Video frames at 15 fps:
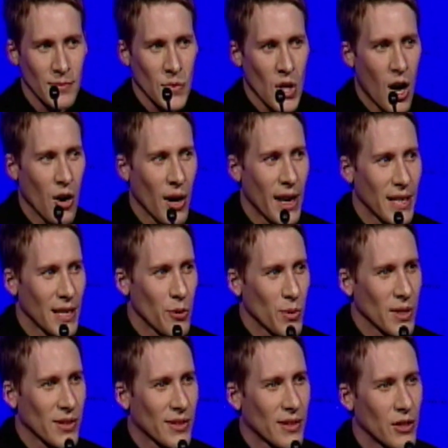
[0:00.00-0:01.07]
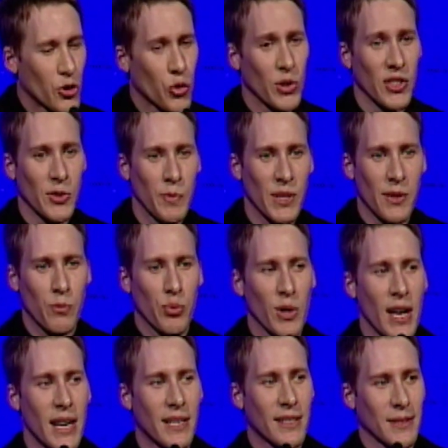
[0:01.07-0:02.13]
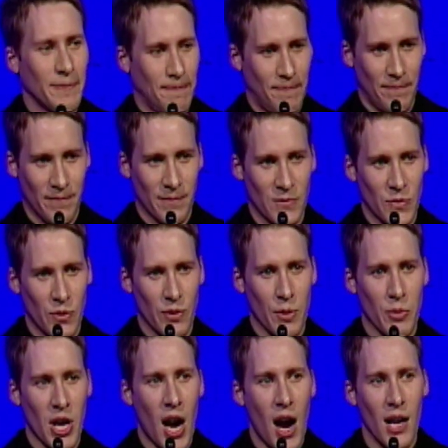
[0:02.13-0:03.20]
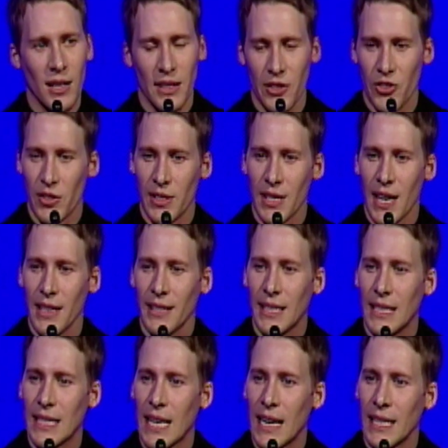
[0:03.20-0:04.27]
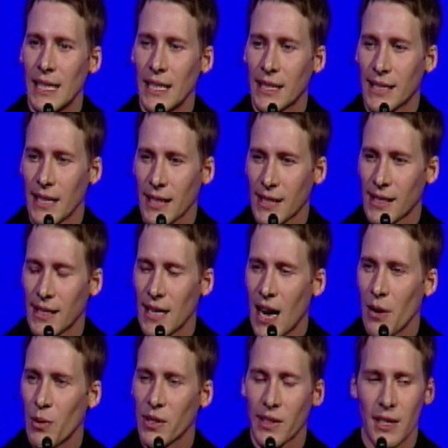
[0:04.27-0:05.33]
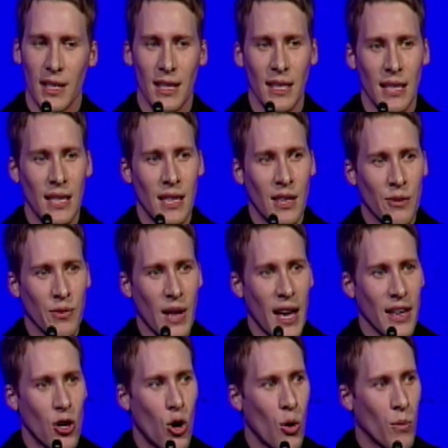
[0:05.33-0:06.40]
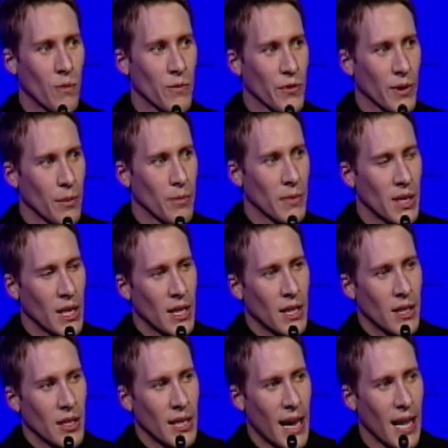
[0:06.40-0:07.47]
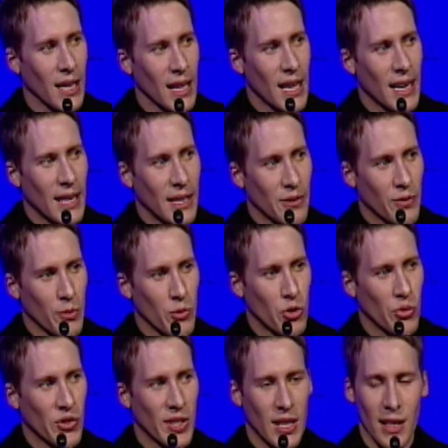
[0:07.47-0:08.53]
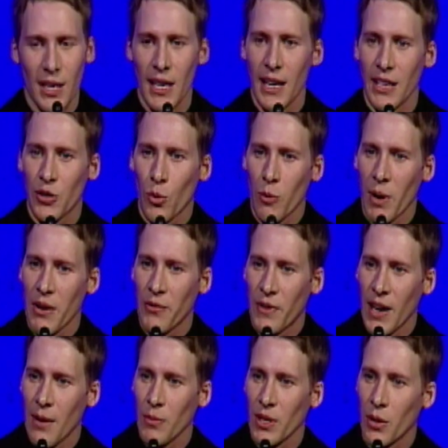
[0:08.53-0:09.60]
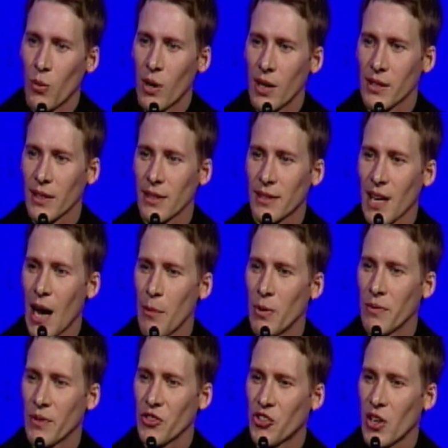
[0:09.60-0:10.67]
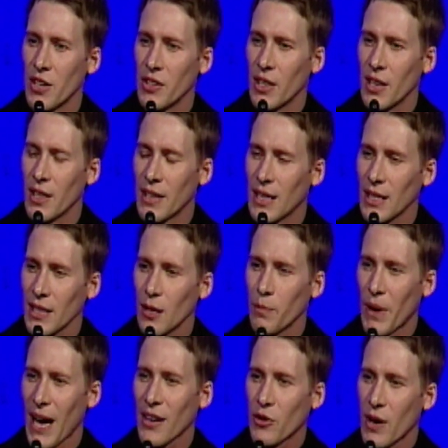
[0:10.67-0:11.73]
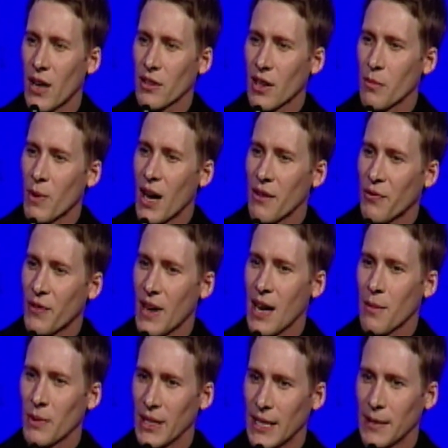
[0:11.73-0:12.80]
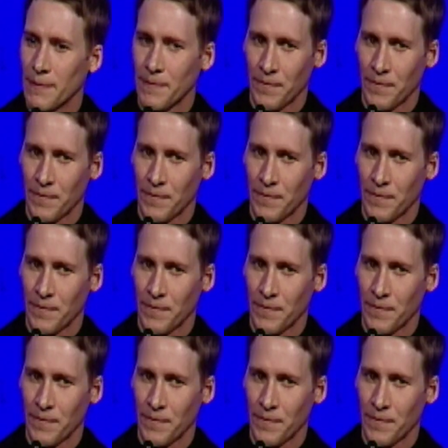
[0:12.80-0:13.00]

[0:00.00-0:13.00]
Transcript: right, it was Christmas break from college in 1996, and I was going to fly home from LA, from UCLA, to where my family was at the time in Virginia. And a little background on my family